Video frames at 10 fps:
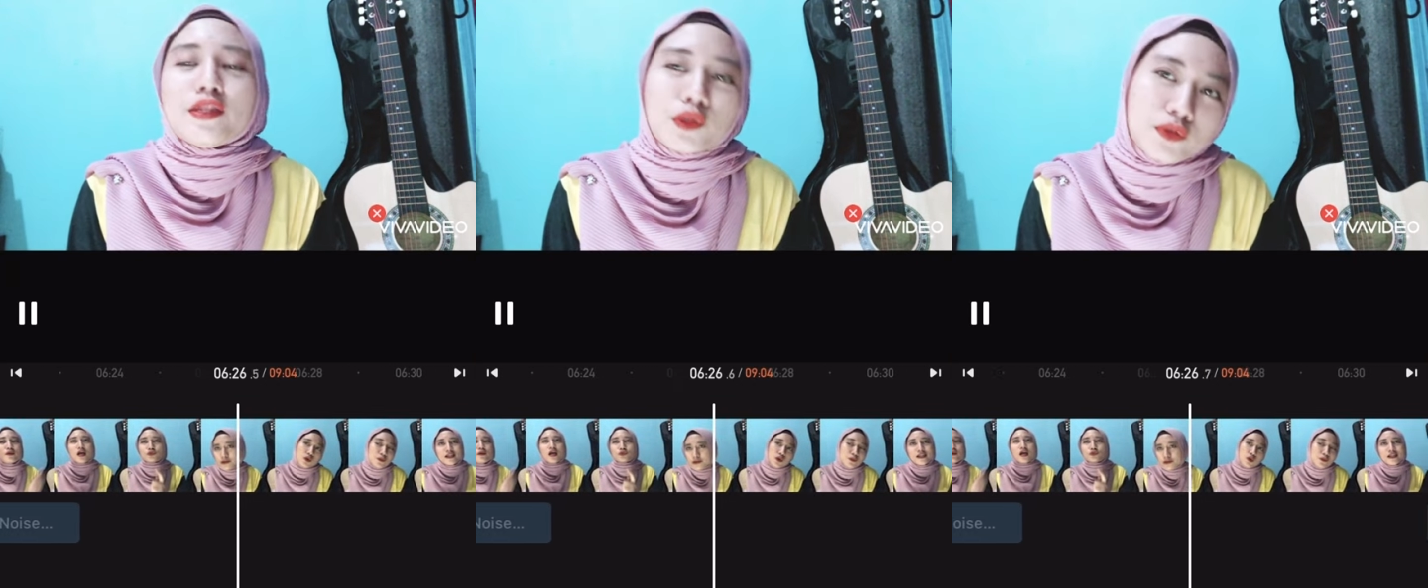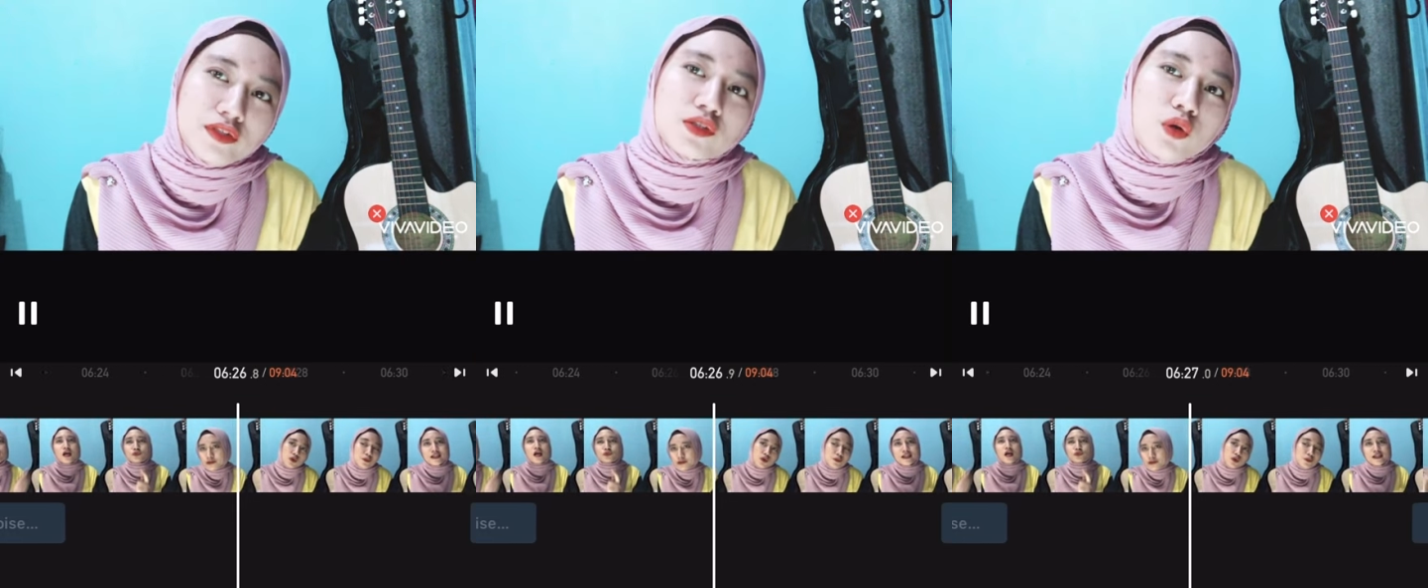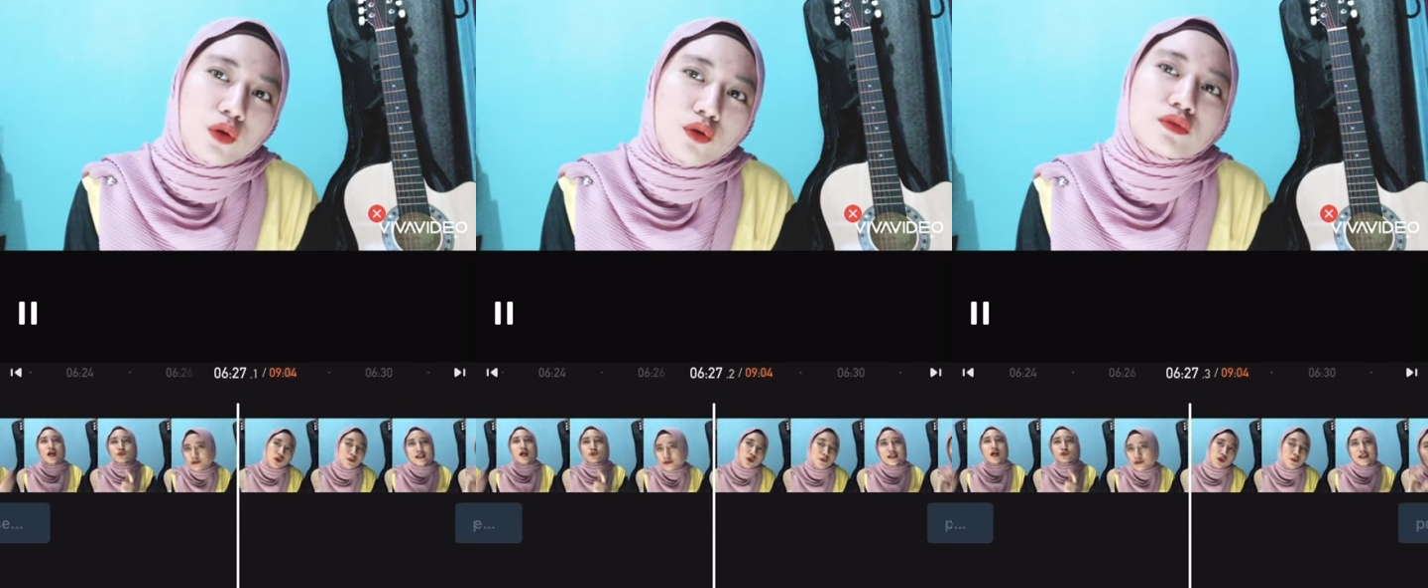noise
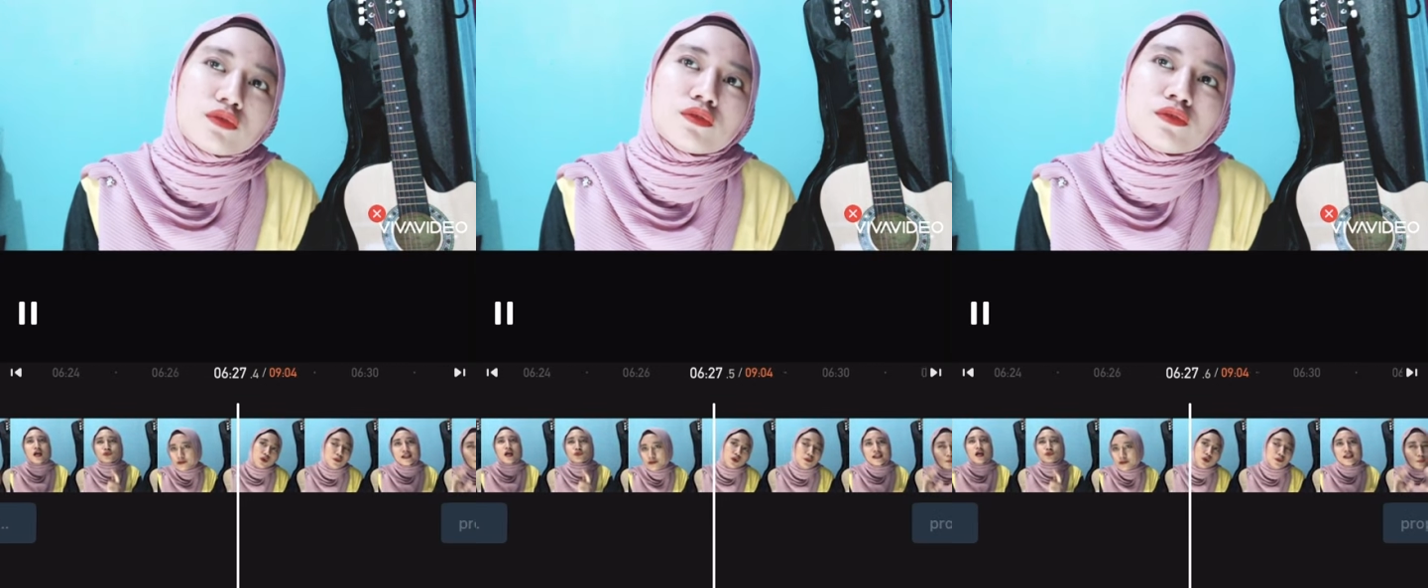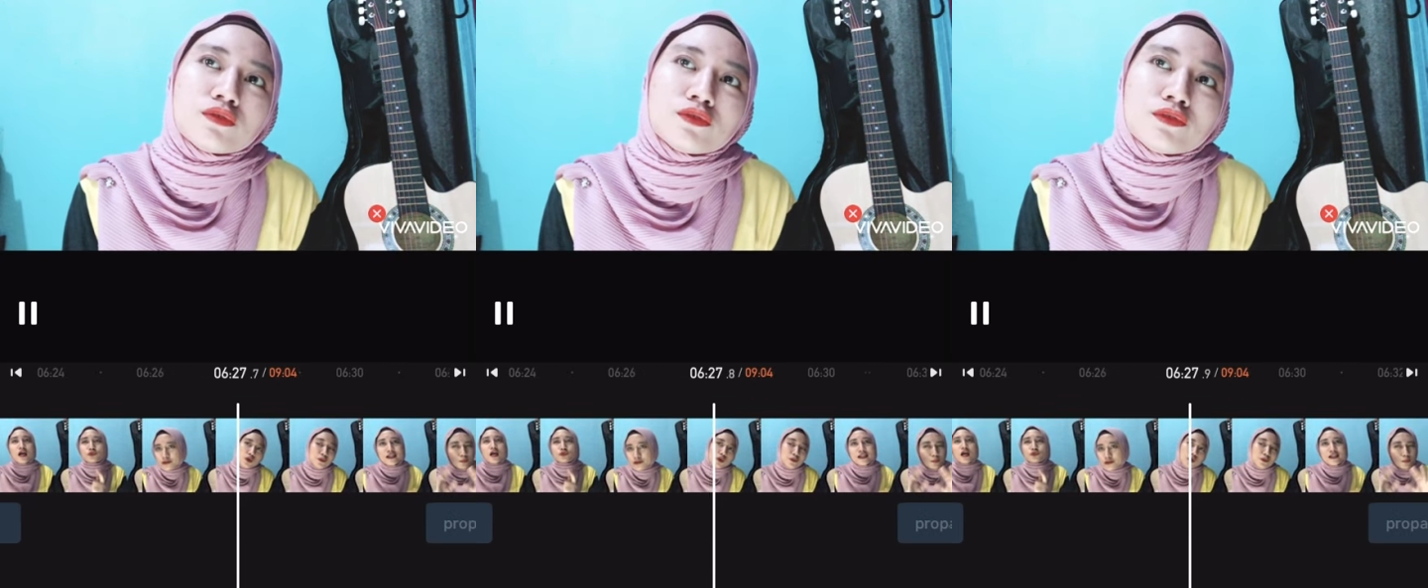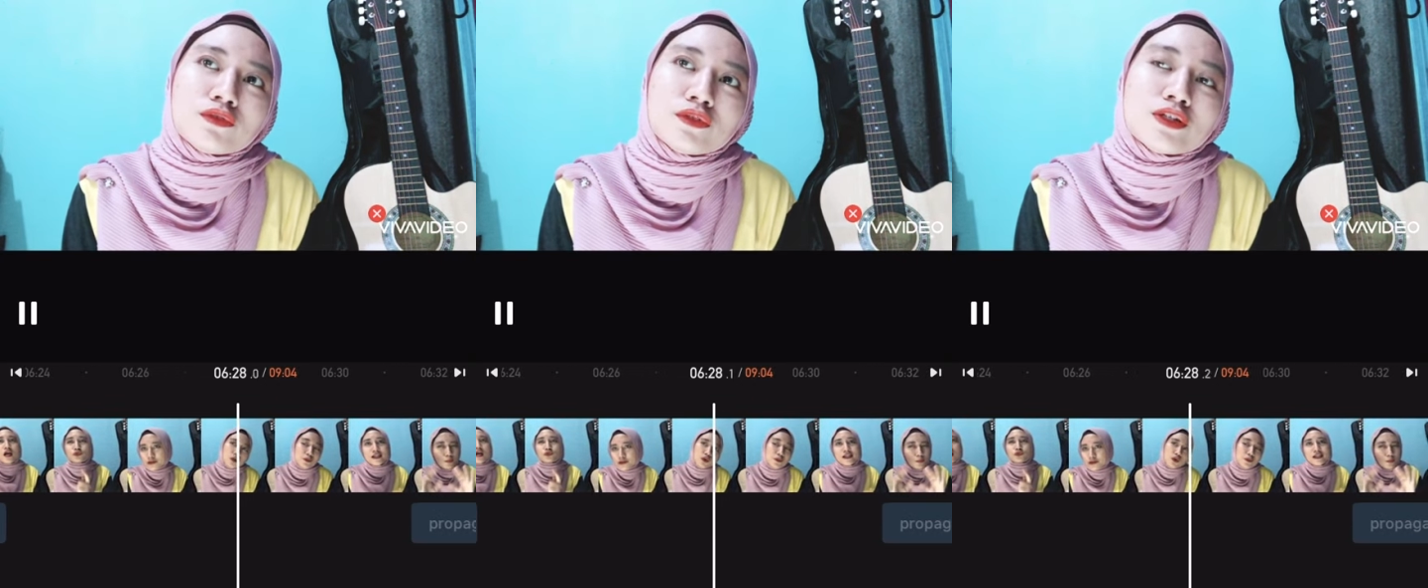or
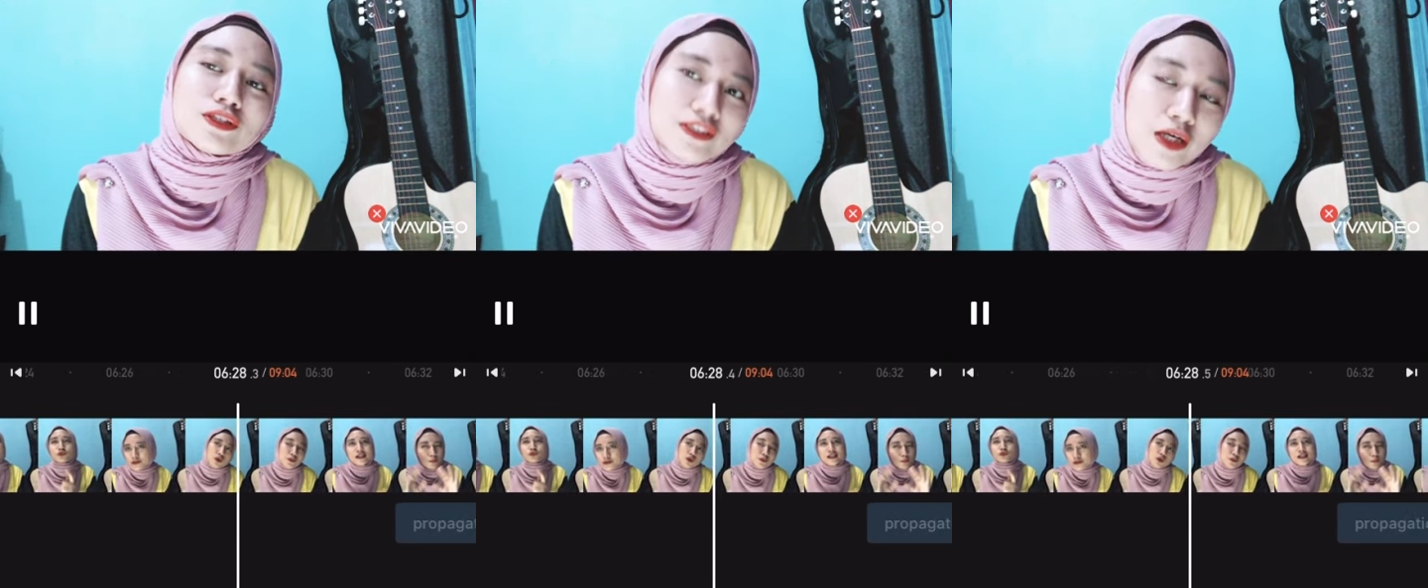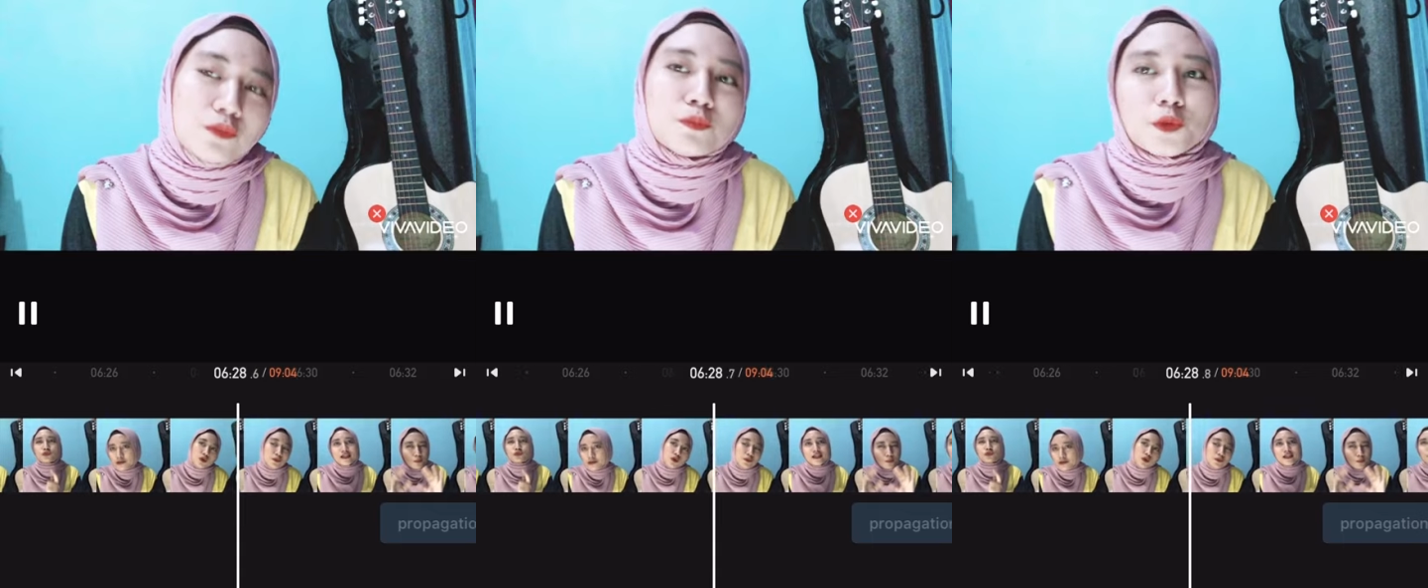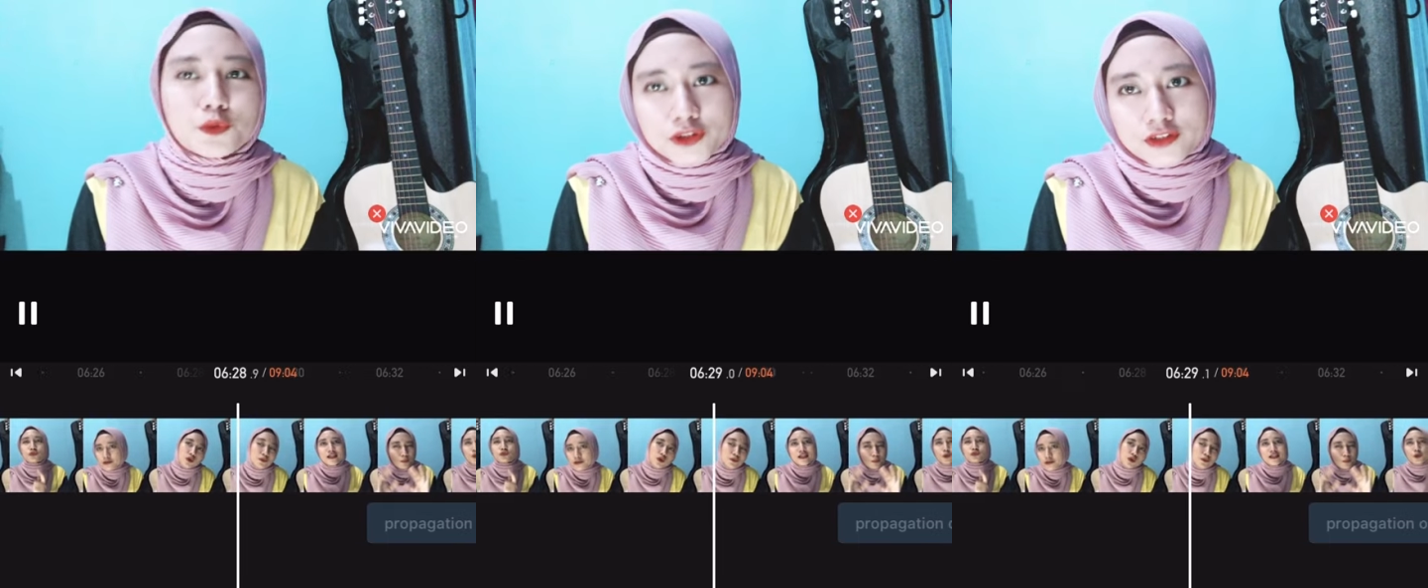sound
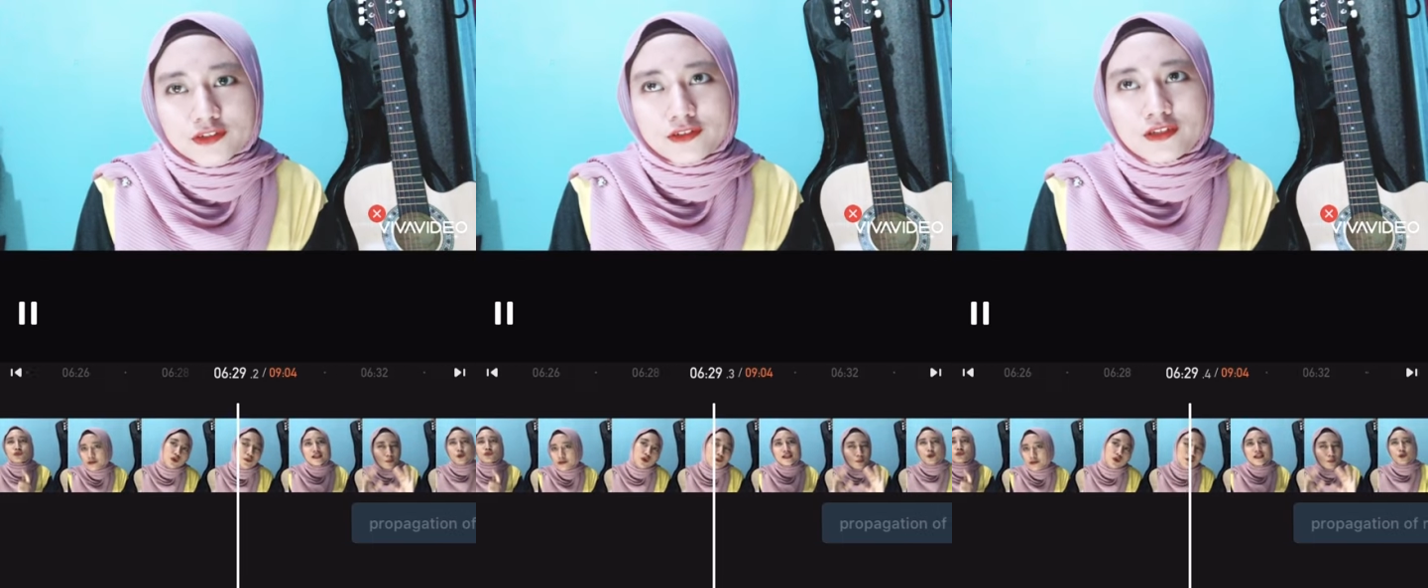pollution,